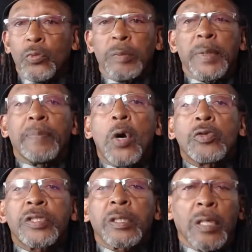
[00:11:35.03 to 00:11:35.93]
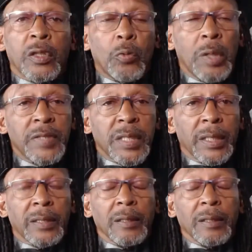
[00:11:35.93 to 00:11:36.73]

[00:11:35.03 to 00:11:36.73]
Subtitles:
would be posted on the website.